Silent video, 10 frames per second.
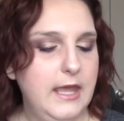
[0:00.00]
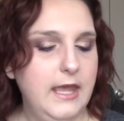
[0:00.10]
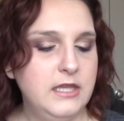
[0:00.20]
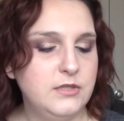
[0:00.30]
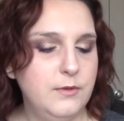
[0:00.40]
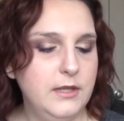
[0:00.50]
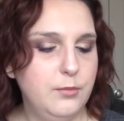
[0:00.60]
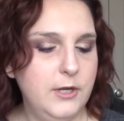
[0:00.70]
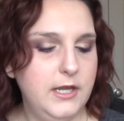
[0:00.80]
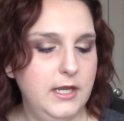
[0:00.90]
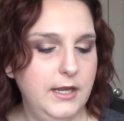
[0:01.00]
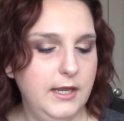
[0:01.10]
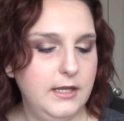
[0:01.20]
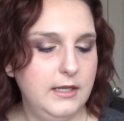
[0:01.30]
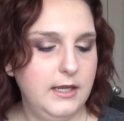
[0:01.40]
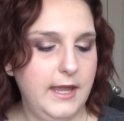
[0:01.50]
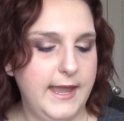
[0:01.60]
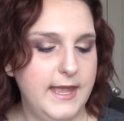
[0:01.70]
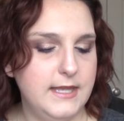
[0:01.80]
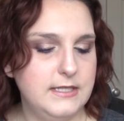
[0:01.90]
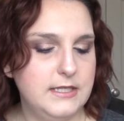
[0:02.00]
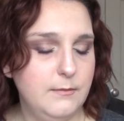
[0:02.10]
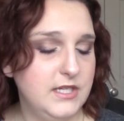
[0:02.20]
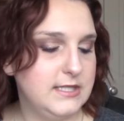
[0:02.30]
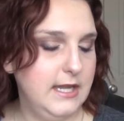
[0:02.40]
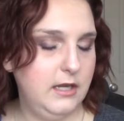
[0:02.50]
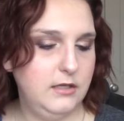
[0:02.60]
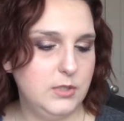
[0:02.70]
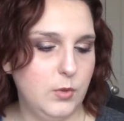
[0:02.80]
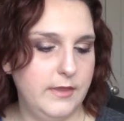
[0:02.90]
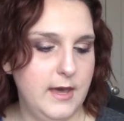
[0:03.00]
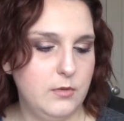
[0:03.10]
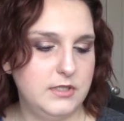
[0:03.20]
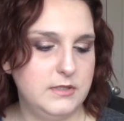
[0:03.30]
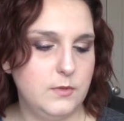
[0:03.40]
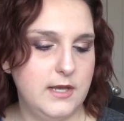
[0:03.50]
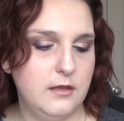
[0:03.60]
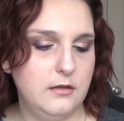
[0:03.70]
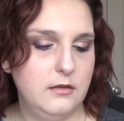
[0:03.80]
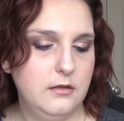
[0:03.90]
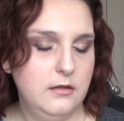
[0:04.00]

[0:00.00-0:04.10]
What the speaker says: It's really pretty, and I'm excited to wear that one as well.